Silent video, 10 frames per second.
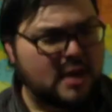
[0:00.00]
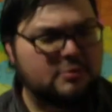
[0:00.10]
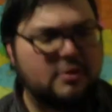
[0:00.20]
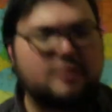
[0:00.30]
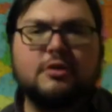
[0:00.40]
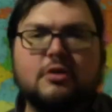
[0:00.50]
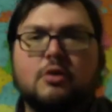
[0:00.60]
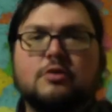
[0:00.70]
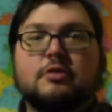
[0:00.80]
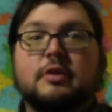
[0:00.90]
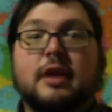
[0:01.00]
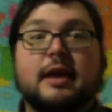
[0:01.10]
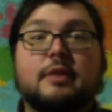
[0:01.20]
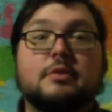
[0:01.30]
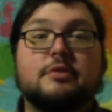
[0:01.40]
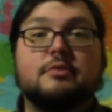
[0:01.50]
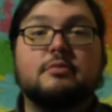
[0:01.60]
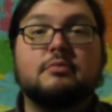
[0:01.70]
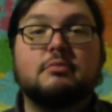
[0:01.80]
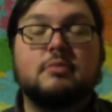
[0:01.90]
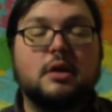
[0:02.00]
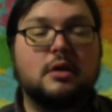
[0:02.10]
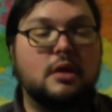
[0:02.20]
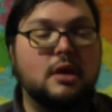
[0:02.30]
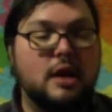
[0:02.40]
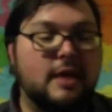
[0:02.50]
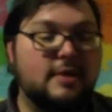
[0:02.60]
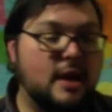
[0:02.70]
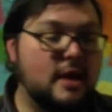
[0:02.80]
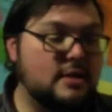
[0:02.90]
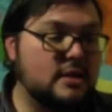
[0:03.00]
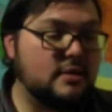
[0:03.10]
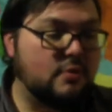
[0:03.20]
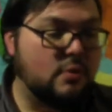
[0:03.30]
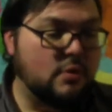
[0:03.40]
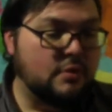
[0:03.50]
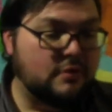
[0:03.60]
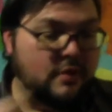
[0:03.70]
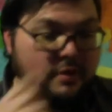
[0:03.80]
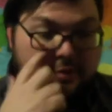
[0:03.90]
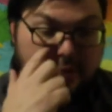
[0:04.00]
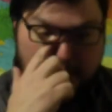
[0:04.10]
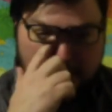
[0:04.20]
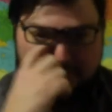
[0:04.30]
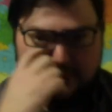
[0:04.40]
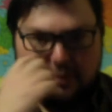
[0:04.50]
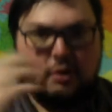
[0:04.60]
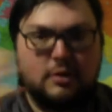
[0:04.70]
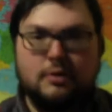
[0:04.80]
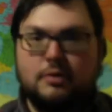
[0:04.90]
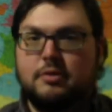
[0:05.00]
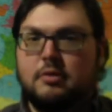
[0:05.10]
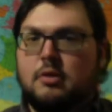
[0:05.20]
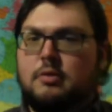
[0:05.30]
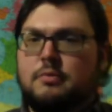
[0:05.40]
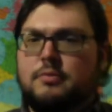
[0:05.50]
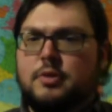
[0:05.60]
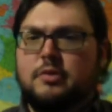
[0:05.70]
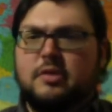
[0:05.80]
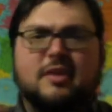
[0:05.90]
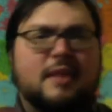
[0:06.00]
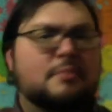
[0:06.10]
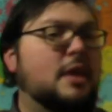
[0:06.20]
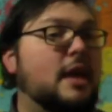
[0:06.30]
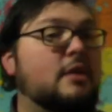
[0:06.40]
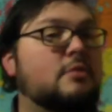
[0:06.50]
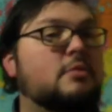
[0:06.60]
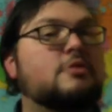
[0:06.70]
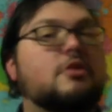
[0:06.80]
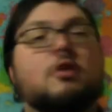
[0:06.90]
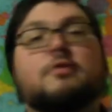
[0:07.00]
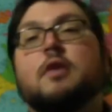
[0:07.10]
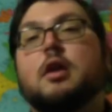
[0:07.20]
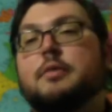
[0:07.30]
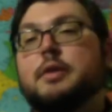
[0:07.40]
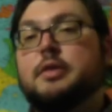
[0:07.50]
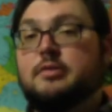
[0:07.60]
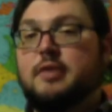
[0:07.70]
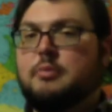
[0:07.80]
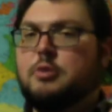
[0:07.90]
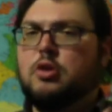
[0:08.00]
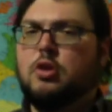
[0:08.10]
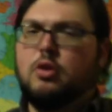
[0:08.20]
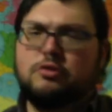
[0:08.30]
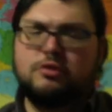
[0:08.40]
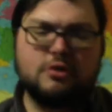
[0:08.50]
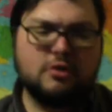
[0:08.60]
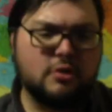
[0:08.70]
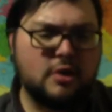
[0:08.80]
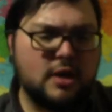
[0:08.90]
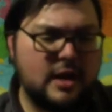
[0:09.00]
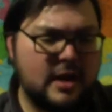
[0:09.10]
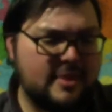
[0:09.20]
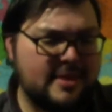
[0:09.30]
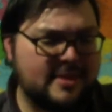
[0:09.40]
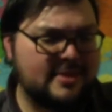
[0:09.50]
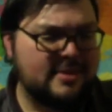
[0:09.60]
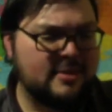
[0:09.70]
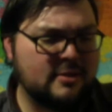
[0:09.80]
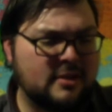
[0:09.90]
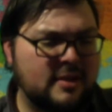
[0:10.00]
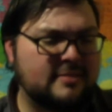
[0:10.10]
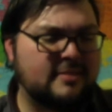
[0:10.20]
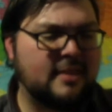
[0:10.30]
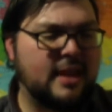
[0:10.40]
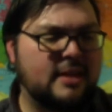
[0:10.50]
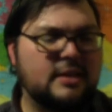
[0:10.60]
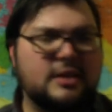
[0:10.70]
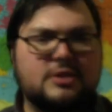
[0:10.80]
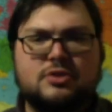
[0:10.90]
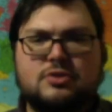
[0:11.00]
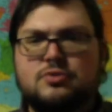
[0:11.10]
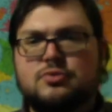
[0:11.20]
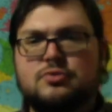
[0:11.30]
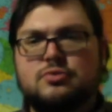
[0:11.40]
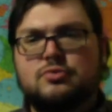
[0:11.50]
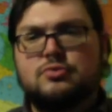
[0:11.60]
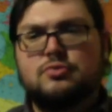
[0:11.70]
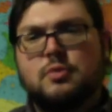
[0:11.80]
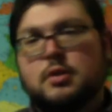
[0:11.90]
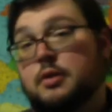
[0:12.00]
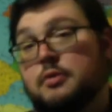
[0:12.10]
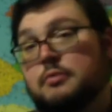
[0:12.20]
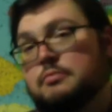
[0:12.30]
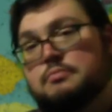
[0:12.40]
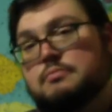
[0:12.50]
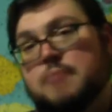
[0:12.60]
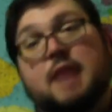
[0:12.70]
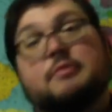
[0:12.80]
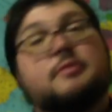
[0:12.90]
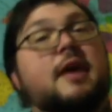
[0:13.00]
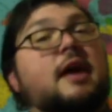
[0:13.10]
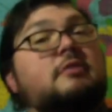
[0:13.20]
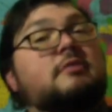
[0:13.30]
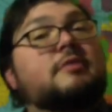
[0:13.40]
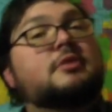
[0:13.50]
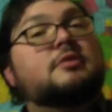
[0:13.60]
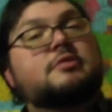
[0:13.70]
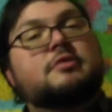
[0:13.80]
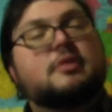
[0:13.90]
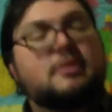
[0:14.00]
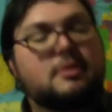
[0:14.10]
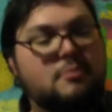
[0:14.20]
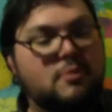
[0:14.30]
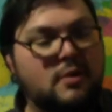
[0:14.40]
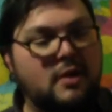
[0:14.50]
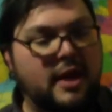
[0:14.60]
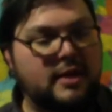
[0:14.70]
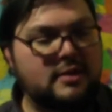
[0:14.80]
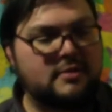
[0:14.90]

Russian culture and language. And the idea, of course, is that if they're all using the same language, all following the same culture, that they're less likely to want to have a violent revolution and more likely to